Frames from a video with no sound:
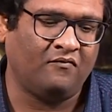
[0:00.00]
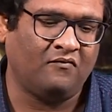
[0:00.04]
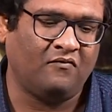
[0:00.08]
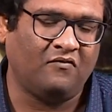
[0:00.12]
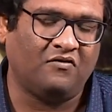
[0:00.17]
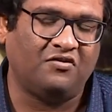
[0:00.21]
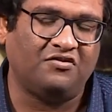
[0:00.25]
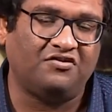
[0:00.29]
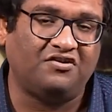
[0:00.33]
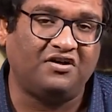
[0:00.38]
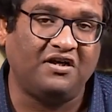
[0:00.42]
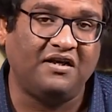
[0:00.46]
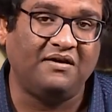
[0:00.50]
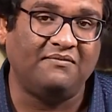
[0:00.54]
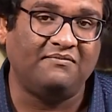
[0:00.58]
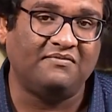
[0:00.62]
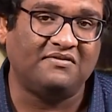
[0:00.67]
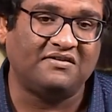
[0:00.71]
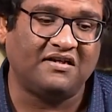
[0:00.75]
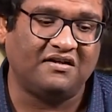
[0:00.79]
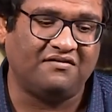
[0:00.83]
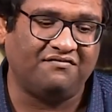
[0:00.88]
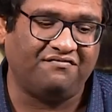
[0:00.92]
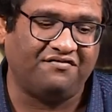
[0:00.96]
Dreams
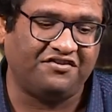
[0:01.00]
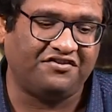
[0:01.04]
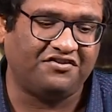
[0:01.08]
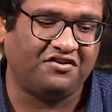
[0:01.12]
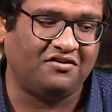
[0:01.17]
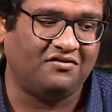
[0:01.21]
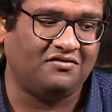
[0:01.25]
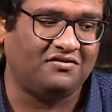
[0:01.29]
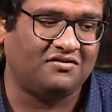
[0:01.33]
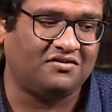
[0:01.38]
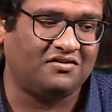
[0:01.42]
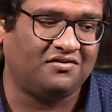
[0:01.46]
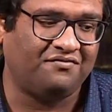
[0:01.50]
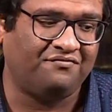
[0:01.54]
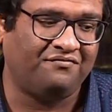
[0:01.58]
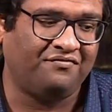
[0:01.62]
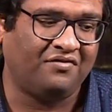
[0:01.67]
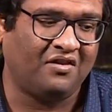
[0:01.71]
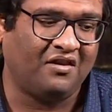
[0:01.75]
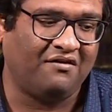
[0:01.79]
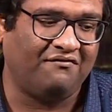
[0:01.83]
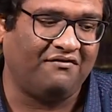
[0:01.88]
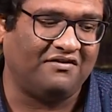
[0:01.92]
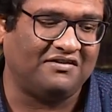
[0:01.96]
and visions
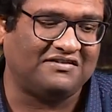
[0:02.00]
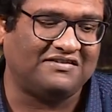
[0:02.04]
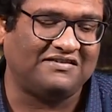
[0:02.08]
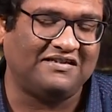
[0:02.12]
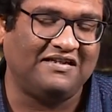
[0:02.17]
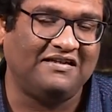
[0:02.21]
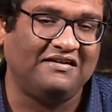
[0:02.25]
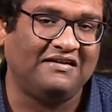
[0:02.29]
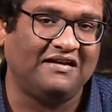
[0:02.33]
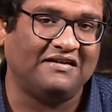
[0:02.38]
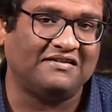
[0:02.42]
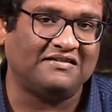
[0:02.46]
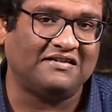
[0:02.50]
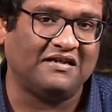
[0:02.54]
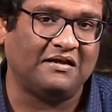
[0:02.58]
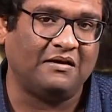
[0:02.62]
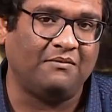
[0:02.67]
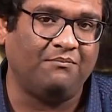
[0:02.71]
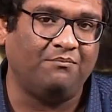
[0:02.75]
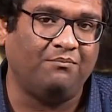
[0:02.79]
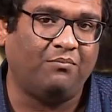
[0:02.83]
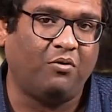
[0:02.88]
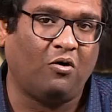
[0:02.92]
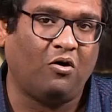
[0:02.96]
were seen as
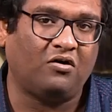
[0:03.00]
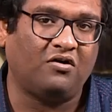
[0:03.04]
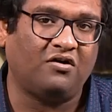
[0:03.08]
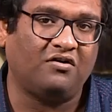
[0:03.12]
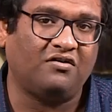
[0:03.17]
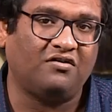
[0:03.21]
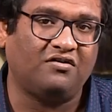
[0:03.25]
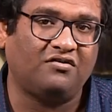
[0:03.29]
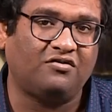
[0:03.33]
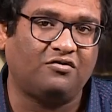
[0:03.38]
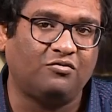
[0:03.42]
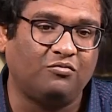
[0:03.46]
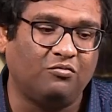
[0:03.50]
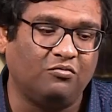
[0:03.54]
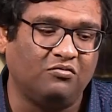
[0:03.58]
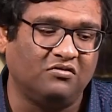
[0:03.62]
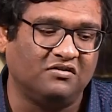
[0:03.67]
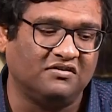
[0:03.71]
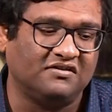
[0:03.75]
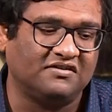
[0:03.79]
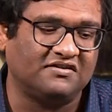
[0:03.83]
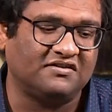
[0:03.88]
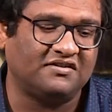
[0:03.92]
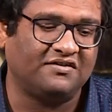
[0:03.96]
important
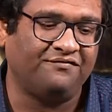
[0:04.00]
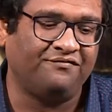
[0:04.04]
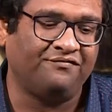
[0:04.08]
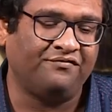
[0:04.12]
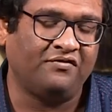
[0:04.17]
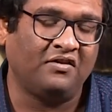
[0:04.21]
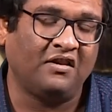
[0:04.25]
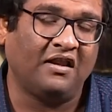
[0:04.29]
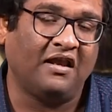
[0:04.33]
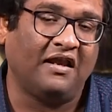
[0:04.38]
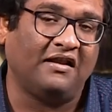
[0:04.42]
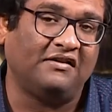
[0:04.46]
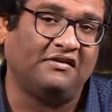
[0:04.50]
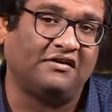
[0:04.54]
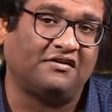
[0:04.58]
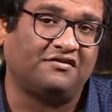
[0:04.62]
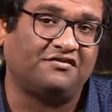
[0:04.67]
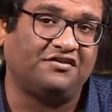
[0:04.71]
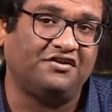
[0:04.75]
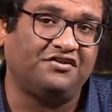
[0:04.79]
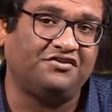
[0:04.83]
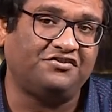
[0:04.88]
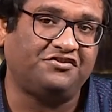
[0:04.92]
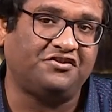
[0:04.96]
tools in the
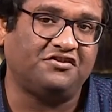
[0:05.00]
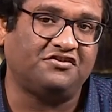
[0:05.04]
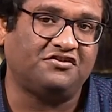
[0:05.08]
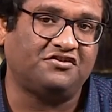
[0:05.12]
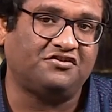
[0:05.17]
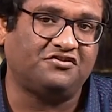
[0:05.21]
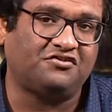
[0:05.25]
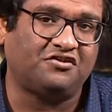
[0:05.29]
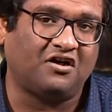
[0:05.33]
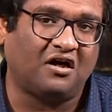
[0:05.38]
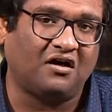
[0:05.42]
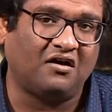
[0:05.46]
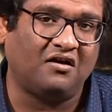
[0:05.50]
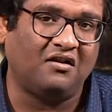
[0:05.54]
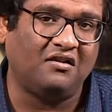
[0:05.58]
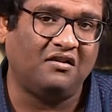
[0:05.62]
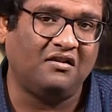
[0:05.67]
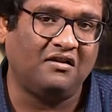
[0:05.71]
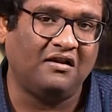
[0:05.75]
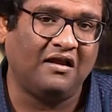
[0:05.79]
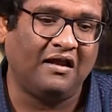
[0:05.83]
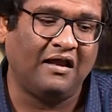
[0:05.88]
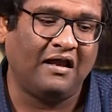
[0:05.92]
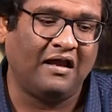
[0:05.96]
Christian struggle
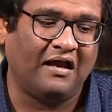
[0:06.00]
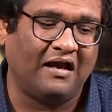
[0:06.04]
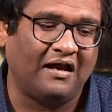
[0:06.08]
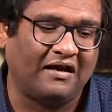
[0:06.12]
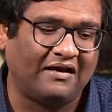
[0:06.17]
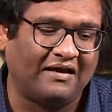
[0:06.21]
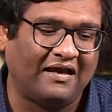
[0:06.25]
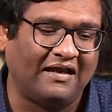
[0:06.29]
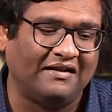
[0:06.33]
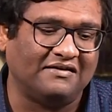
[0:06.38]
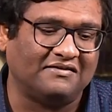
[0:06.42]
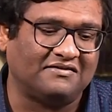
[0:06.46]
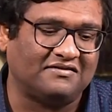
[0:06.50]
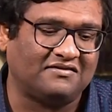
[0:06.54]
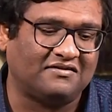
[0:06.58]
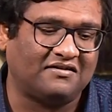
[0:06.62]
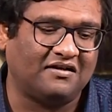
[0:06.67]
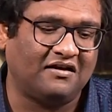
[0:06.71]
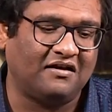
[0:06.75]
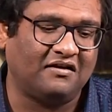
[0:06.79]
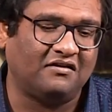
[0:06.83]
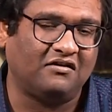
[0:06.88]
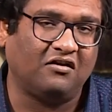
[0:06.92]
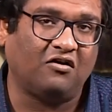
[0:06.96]
against
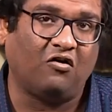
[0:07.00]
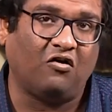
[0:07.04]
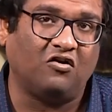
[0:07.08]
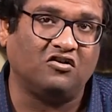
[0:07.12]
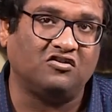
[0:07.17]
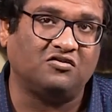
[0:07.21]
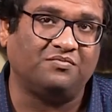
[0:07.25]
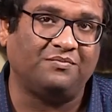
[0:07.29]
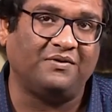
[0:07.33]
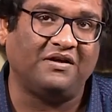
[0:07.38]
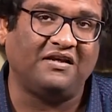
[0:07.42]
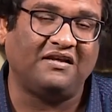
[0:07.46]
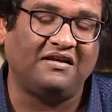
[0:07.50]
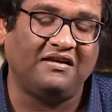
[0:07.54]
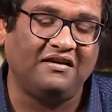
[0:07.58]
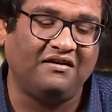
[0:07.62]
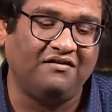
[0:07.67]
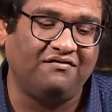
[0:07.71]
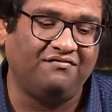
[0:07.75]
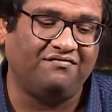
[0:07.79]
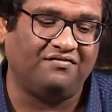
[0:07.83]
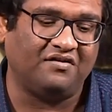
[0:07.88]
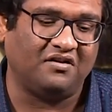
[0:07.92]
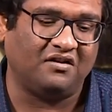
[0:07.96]
the cosmic
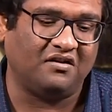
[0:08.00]
evil